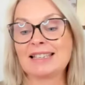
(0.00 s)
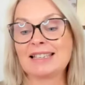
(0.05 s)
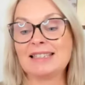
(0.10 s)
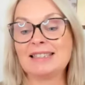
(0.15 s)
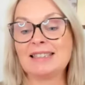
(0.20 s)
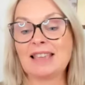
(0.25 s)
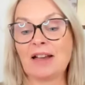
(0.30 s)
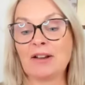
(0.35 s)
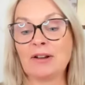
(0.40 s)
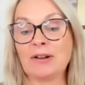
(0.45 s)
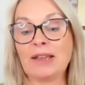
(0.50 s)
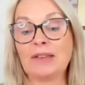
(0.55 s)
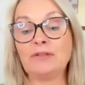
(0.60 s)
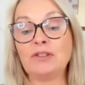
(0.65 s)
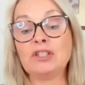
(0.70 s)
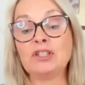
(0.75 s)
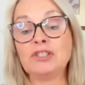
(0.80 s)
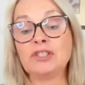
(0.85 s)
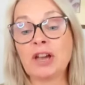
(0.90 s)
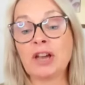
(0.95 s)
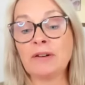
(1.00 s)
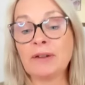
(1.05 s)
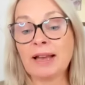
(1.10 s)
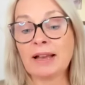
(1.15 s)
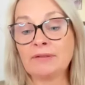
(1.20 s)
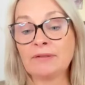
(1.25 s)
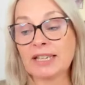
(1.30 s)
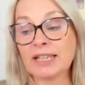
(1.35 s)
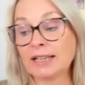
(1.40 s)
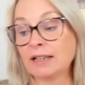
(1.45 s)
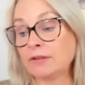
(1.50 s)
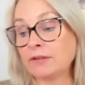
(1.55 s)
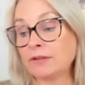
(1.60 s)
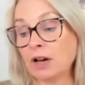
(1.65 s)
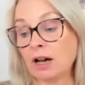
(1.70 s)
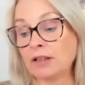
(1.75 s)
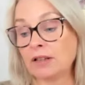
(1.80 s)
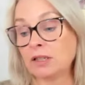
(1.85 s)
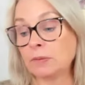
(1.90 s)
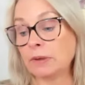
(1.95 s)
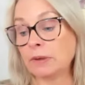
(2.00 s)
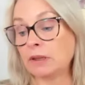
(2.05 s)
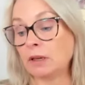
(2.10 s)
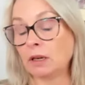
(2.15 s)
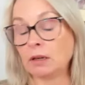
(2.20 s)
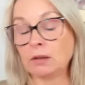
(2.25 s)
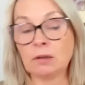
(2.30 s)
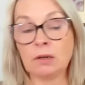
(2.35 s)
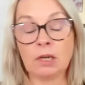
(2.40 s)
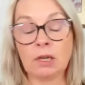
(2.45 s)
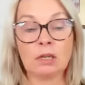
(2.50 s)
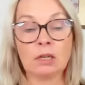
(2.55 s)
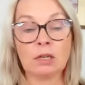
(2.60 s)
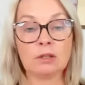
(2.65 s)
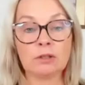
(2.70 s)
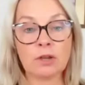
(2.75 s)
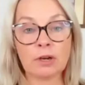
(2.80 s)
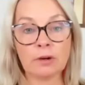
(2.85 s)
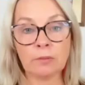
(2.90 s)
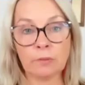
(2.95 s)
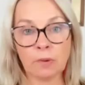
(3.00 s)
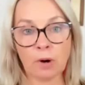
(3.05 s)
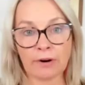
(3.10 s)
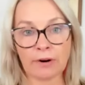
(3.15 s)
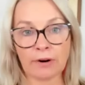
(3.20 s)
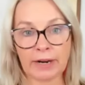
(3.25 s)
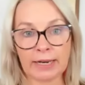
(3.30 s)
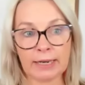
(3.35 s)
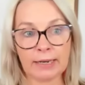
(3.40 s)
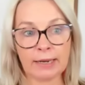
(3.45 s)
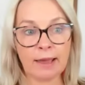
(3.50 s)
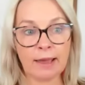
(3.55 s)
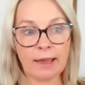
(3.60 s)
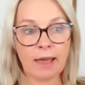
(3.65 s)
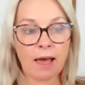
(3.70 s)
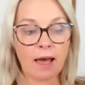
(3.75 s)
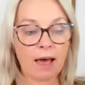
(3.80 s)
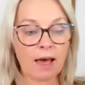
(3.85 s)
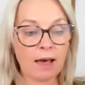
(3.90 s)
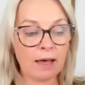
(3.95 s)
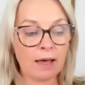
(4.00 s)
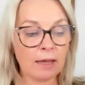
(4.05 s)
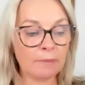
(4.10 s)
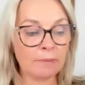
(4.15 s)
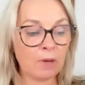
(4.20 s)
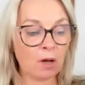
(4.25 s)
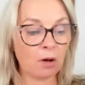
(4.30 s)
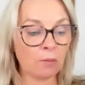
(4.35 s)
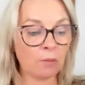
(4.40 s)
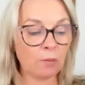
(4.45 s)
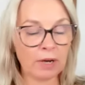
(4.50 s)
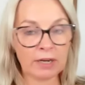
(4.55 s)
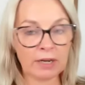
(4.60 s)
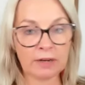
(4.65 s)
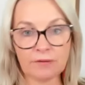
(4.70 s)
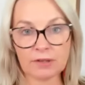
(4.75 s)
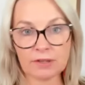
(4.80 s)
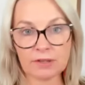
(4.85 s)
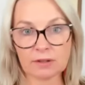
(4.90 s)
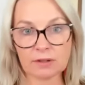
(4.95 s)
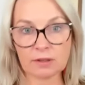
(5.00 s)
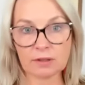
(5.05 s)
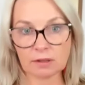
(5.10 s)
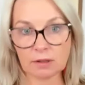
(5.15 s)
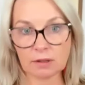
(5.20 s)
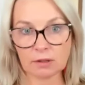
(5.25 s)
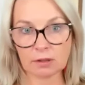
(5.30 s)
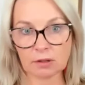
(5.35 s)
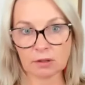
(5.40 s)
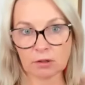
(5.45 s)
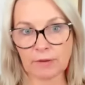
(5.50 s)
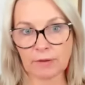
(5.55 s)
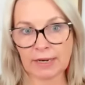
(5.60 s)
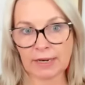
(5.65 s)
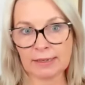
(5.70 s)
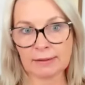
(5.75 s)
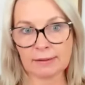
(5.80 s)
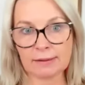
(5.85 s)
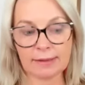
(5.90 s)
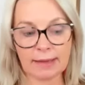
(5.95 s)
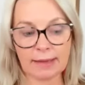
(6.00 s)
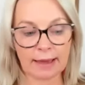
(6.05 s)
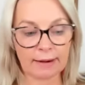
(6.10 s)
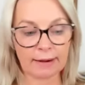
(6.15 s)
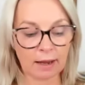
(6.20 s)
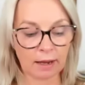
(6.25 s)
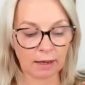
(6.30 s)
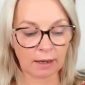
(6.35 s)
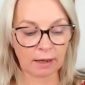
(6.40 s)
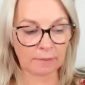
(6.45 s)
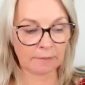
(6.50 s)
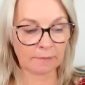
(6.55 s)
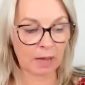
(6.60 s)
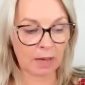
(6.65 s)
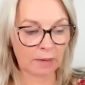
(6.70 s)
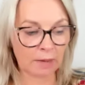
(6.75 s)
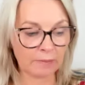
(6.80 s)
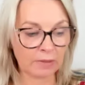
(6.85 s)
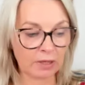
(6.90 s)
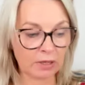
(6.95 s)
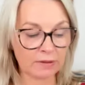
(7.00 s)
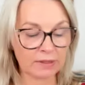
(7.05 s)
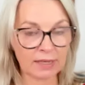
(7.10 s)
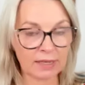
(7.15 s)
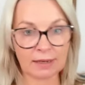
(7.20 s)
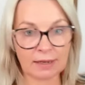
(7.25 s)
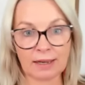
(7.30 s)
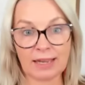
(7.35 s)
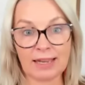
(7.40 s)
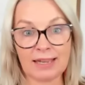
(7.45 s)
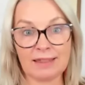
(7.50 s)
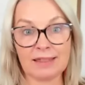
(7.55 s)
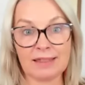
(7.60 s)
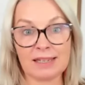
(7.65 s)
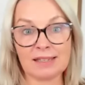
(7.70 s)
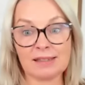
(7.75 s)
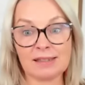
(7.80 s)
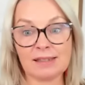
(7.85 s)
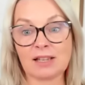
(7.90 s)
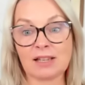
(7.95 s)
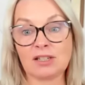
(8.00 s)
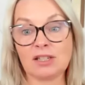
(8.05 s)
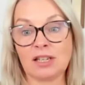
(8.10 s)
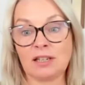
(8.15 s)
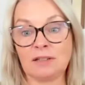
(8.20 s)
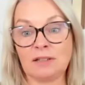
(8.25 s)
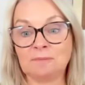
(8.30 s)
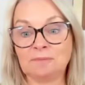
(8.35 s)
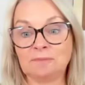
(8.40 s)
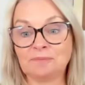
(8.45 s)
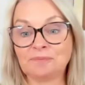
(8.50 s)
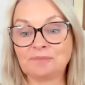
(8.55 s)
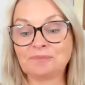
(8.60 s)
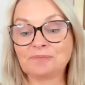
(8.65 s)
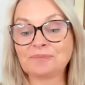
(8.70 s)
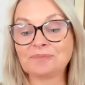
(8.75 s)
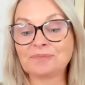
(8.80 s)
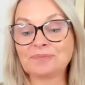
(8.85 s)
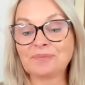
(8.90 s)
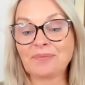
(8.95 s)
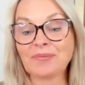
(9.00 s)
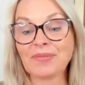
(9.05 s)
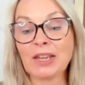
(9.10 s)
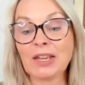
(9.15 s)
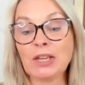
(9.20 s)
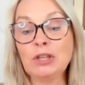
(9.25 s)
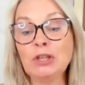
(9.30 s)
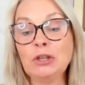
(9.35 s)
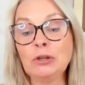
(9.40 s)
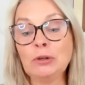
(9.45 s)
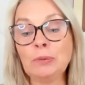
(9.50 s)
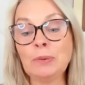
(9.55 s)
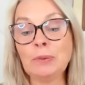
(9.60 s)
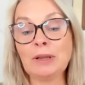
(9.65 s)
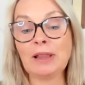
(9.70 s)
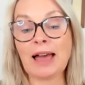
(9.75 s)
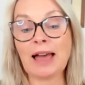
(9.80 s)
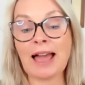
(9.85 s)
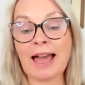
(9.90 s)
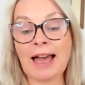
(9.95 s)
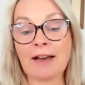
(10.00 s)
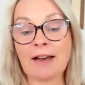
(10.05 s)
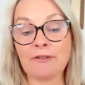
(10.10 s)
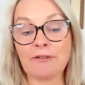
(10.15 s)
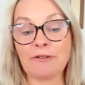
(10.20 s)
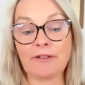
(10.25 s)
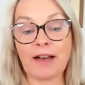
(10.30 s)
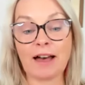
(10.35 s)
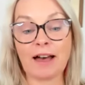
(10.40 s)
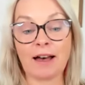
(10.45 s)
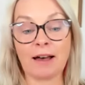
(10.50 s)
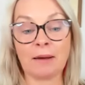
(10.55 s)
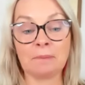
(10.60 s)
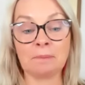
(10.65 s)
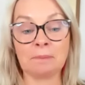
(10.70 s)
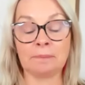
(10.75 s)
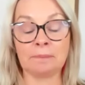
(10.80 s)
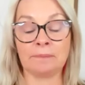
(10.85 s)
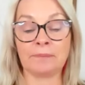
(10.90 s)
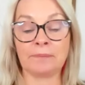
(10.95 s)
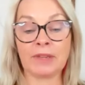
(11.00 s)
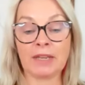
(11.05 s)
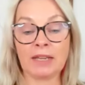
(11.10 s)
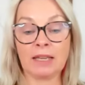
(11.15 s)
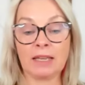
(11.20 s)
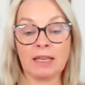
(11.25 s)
so if you don't have a deck of cards with you don't worry um, on one of the, the screens that um, i'm using in this session you will have um,